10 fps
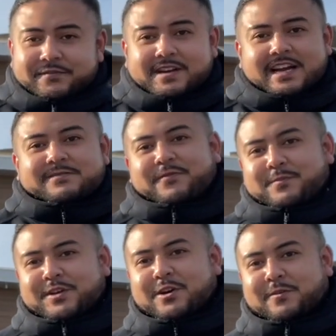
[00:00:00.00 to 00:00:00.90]
not
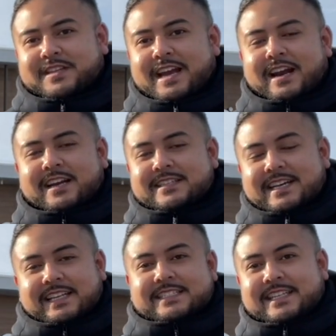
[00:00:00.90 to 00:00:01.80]
familiar with the area,
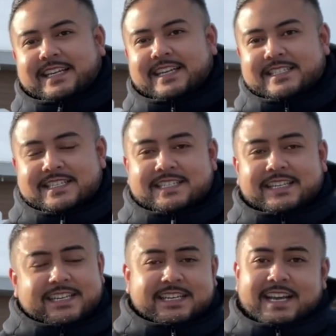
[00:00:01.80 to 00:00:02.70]
Daly City is a
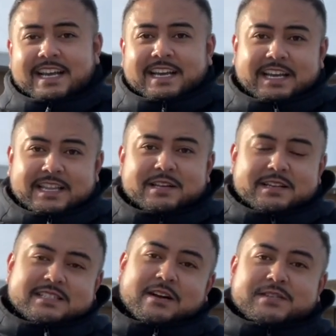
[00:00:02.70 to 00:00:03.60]
city in the
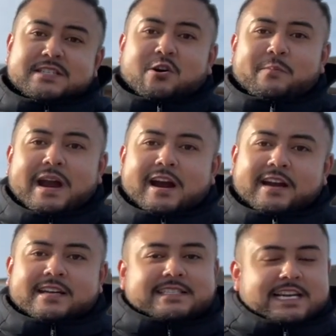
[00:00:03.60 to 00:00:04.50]
San Francisco Bay
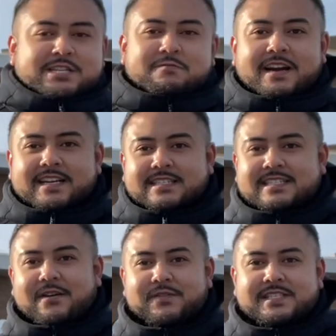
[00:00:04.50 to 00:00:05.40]
Area. It's actually right next to
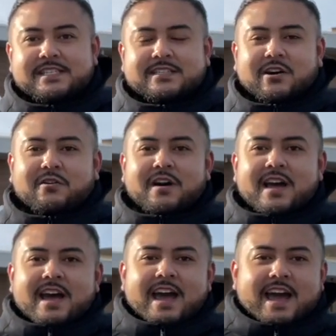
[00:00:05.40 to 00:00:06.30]
San Francisco.
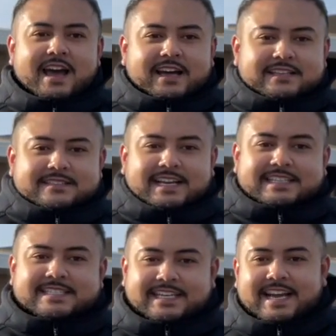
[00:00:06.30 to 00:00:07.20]
And Daly
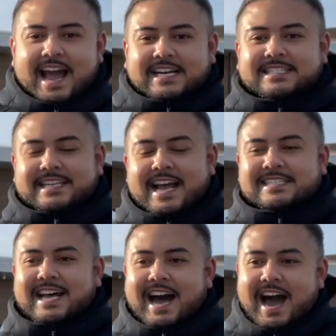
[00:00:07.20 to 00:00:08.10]
City actually has
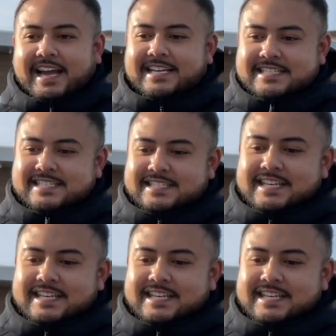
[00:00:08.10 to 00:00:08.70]
the highest